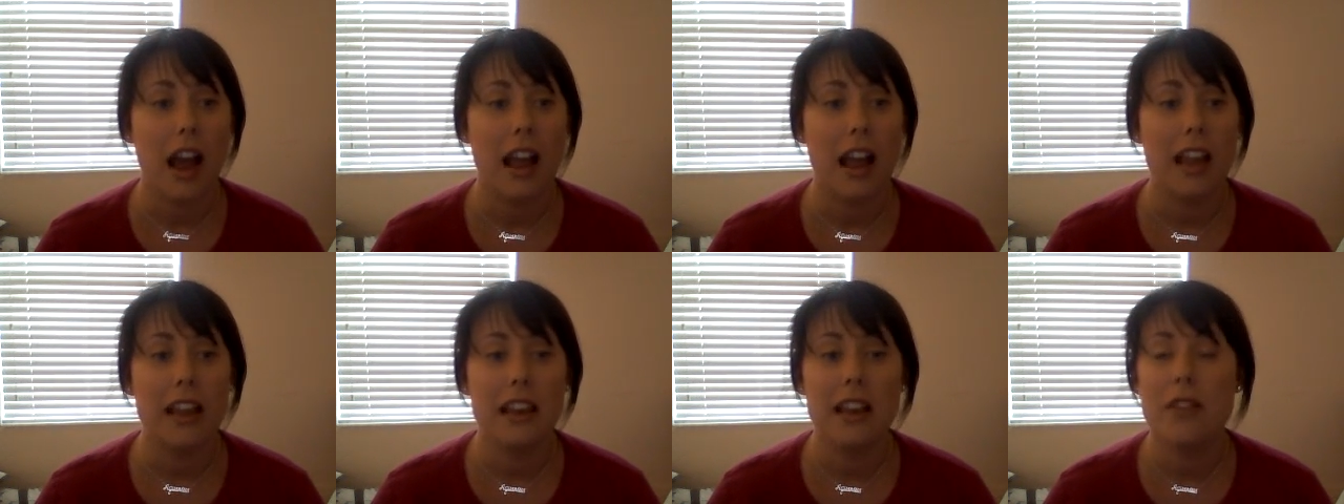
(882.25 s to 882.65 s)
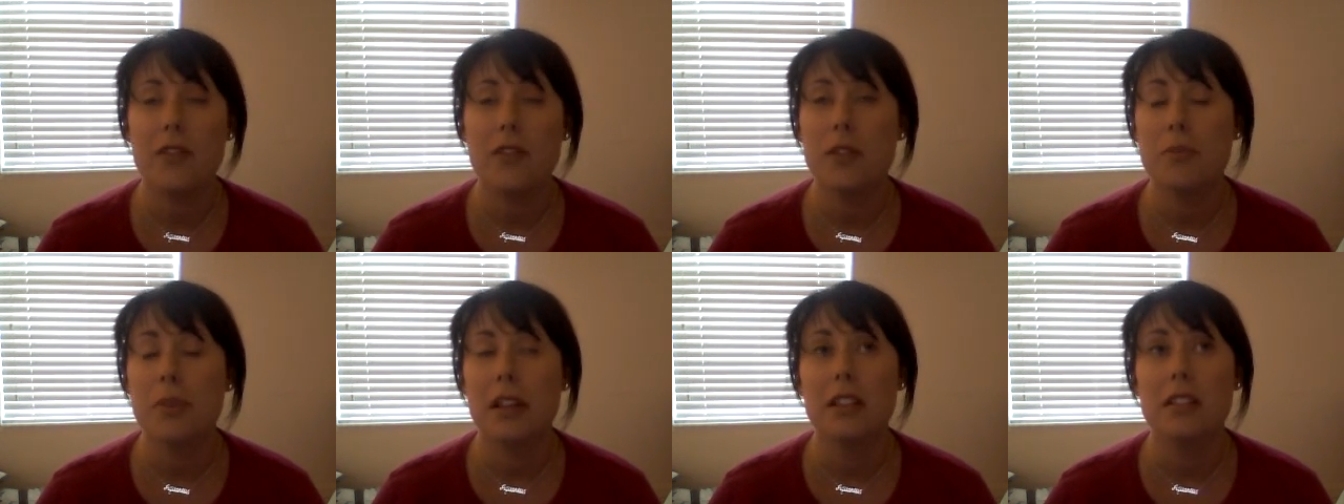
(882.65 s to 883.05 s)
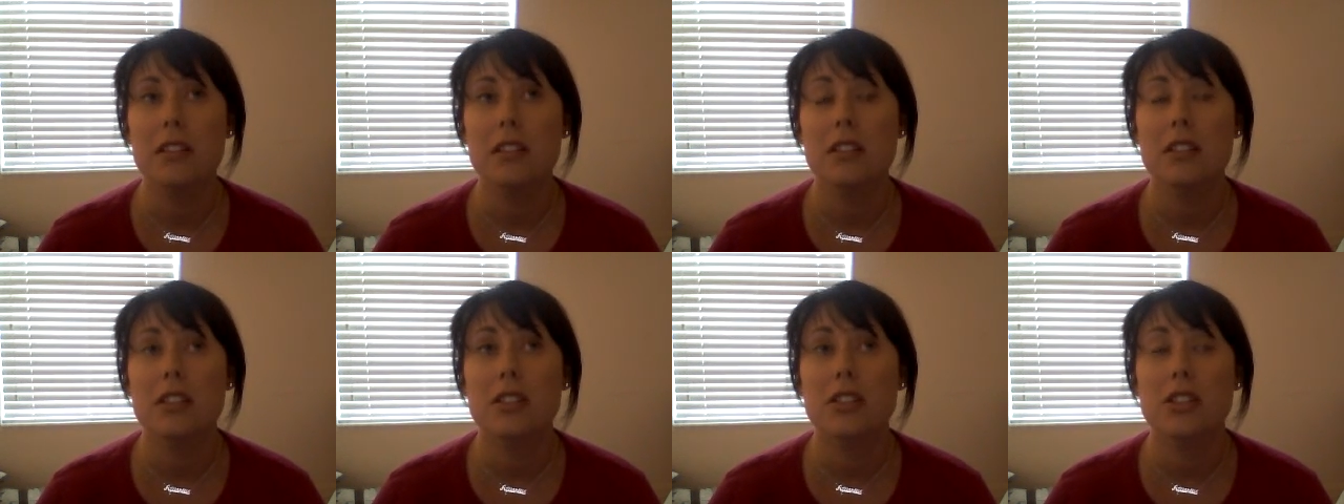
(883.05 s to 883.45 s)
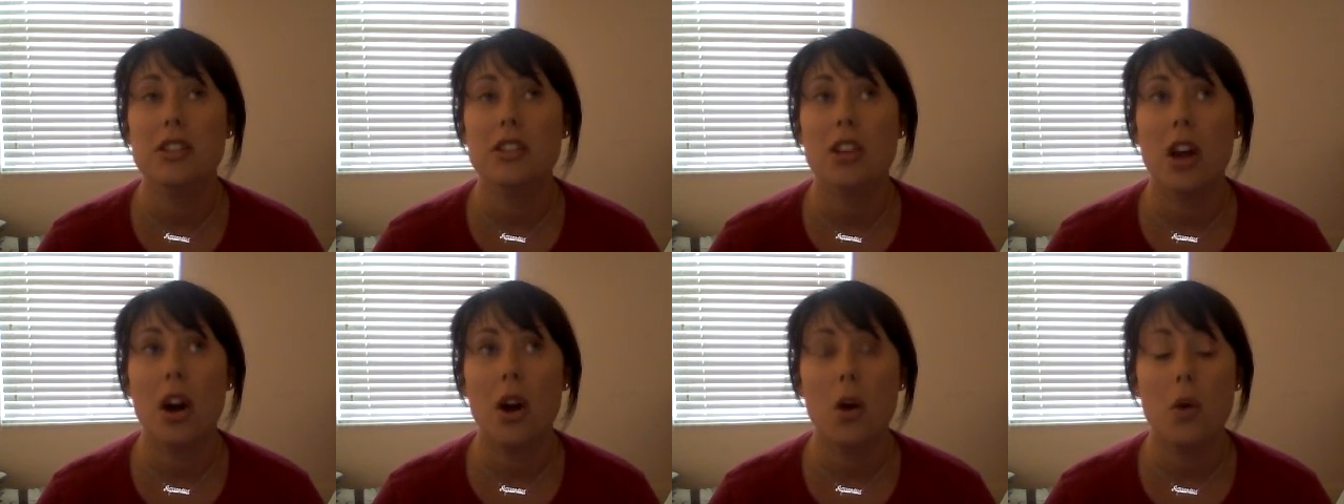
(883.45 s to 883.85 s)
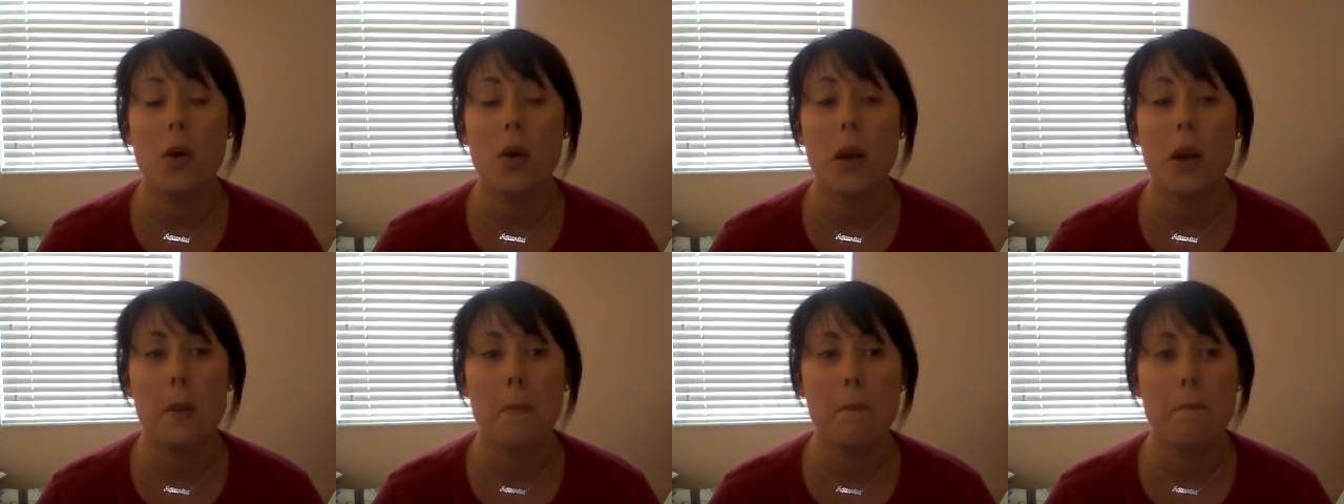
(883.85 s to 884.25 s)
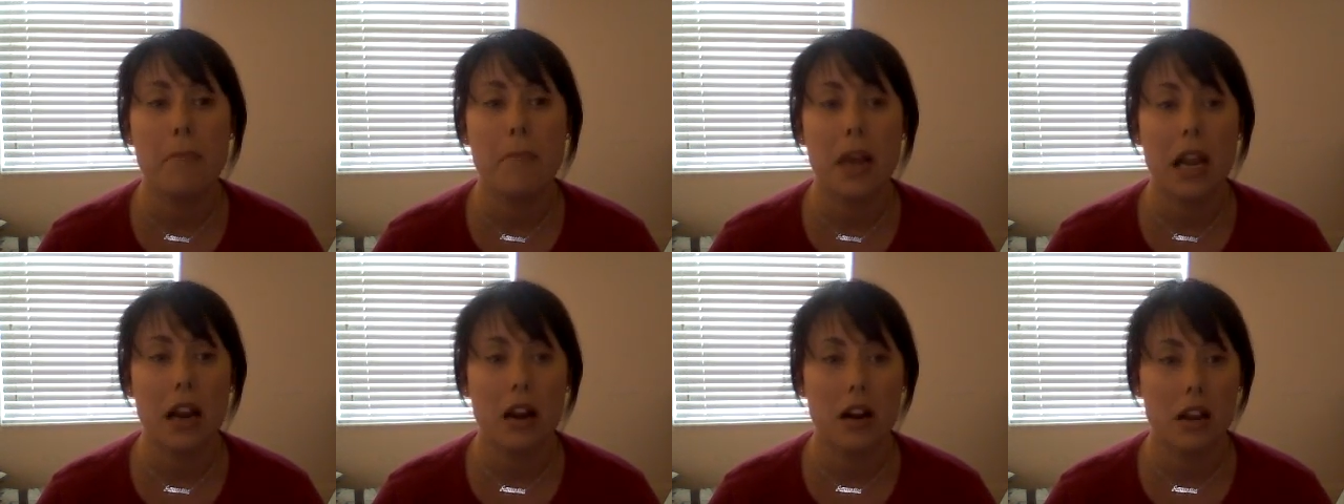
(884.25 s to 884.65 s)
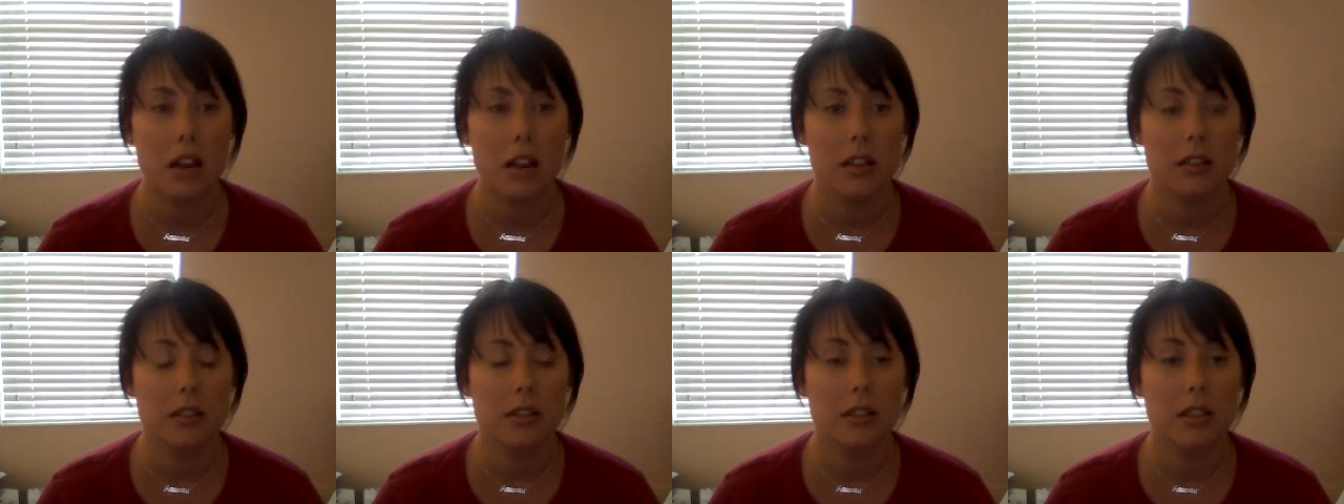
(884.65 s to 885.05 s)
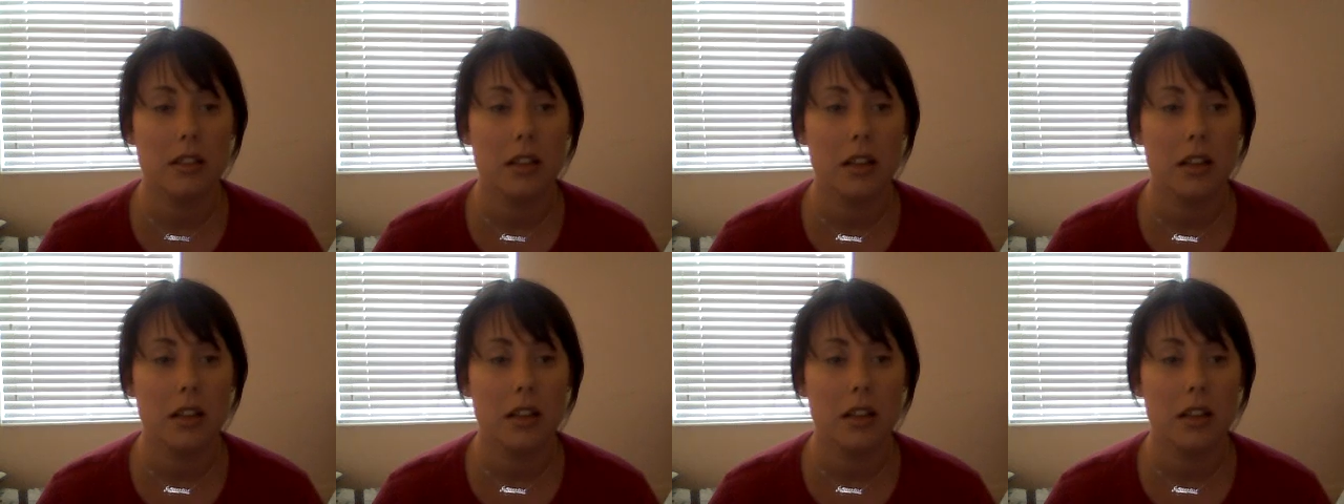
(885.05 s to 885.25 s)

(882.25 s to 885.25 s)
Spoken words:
I had never been so embarrassed.